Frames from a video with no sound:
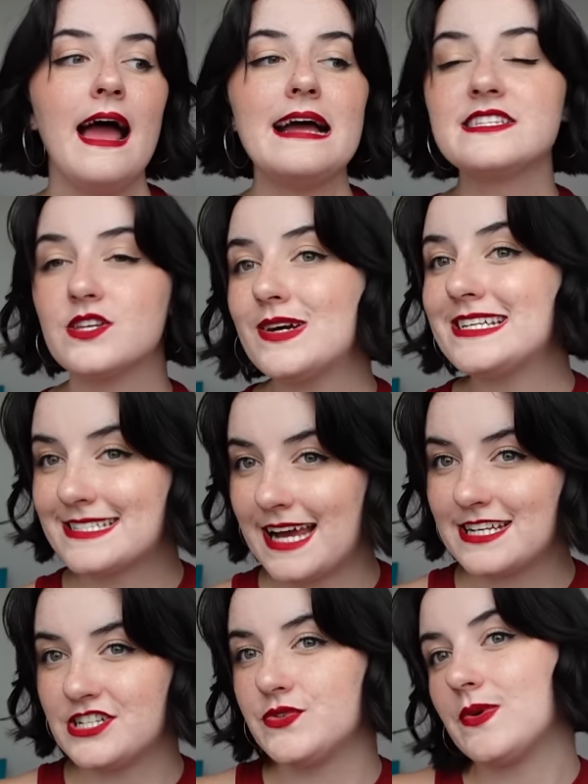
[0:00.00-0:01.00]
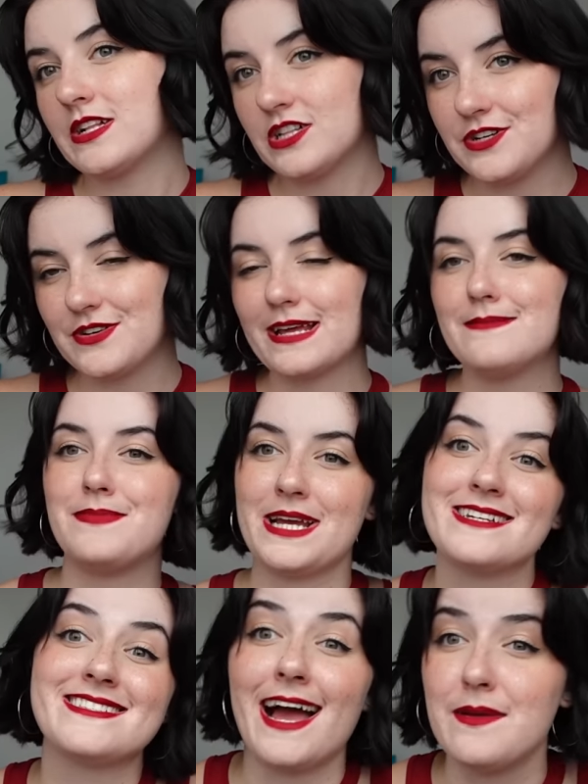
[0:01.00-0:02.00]
and so I decided to include it
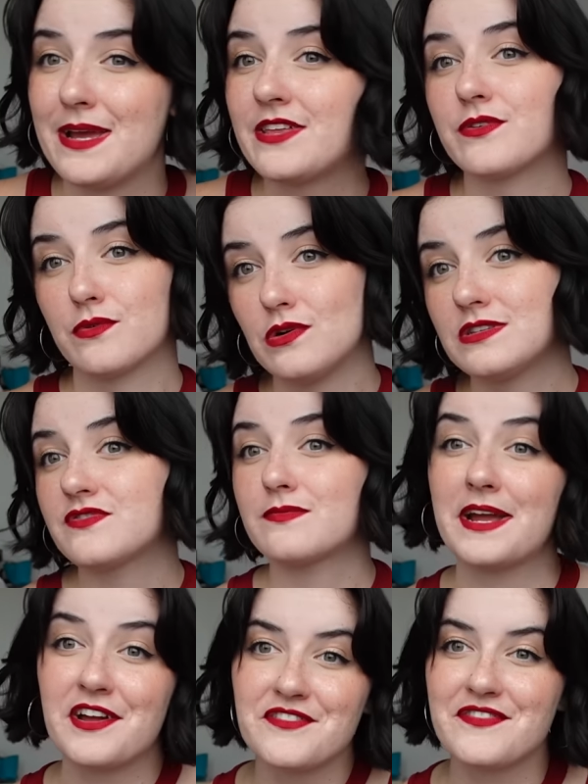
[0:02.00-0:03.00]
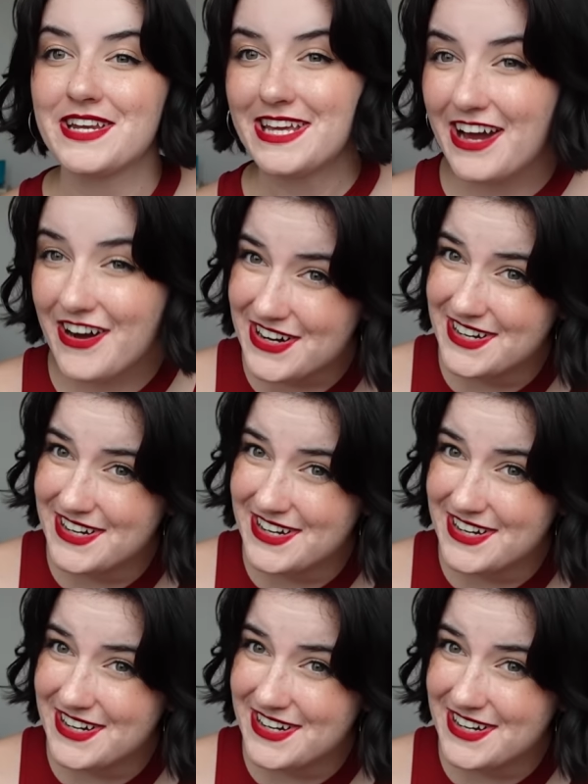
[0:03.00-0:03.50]
because I make the rules for my own video.